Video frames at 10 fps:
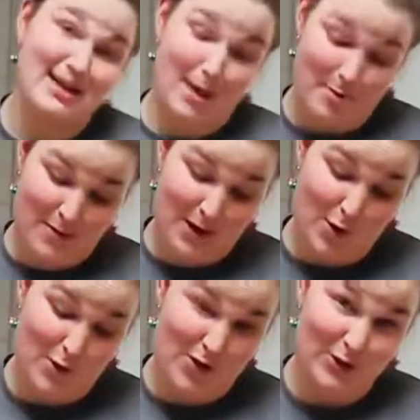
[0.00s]
time I made
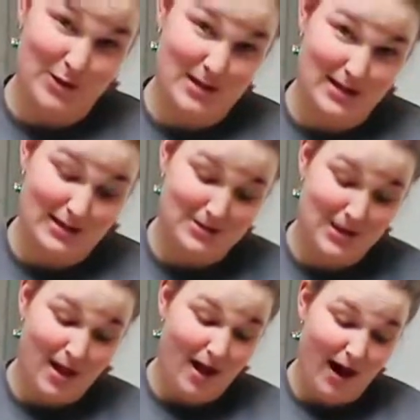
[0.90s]
oatmeal cookies,
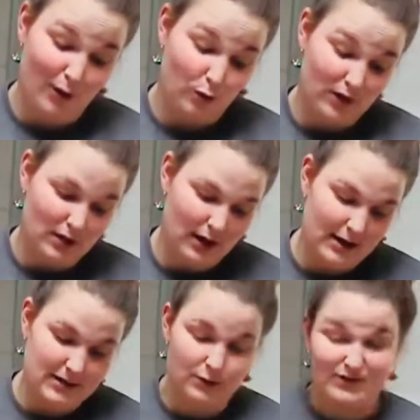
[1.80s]
I
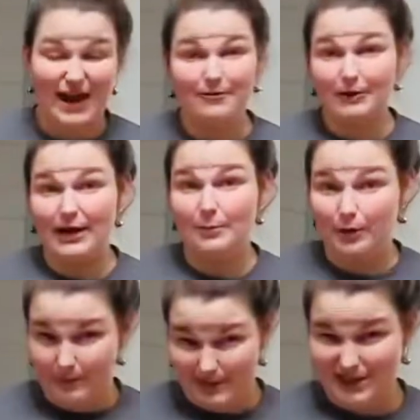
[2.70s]
realized, it was after I had
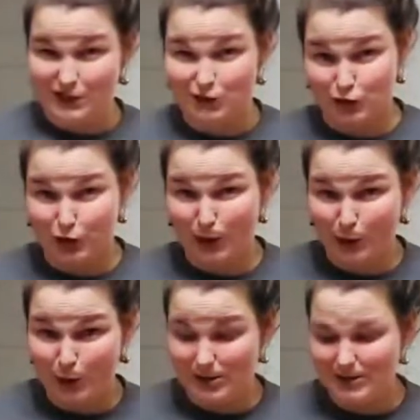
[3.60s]
put my taster
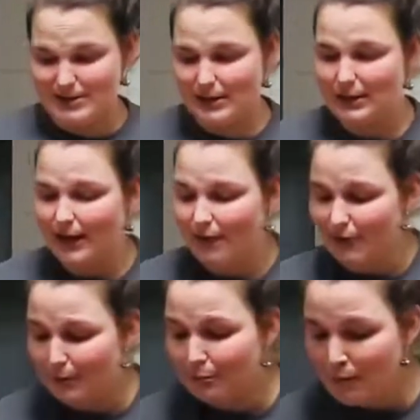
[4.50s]
cookies in the
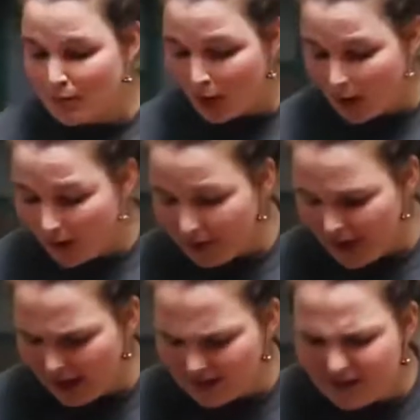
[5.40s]
oven,
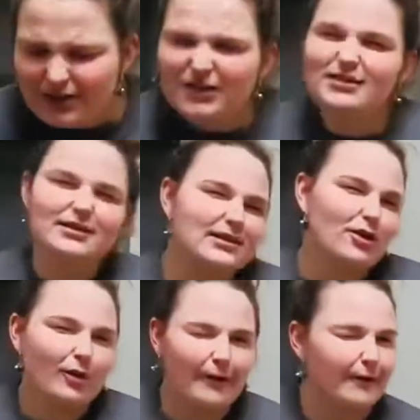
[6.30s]
that they just
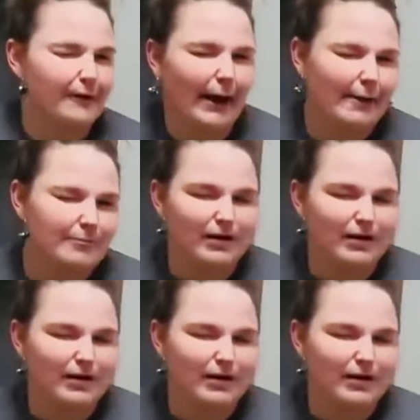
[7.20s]
didn't look right.